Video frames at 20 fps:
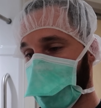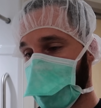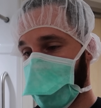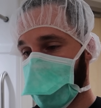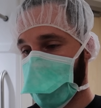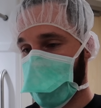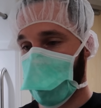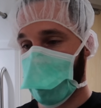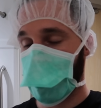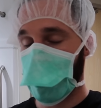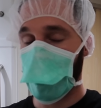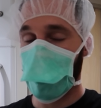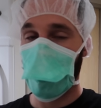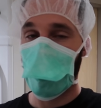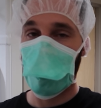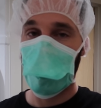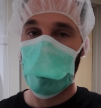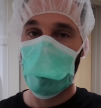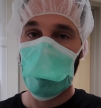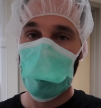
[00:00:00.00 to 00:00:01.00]
that's going to
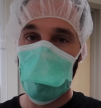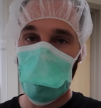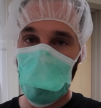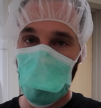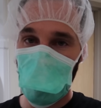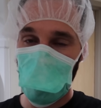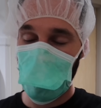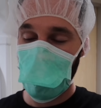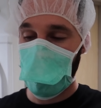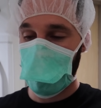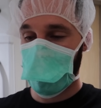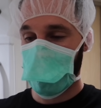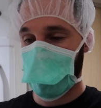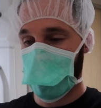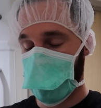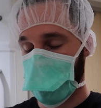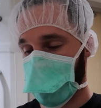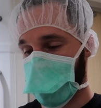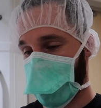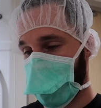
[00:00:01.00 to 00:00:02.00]
help make the
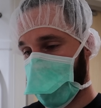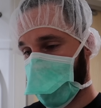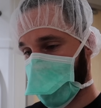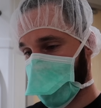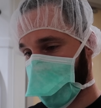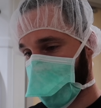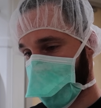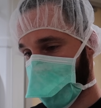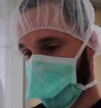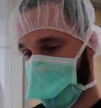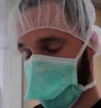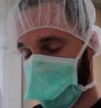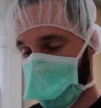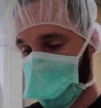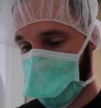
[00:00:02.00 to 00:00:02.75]
contractions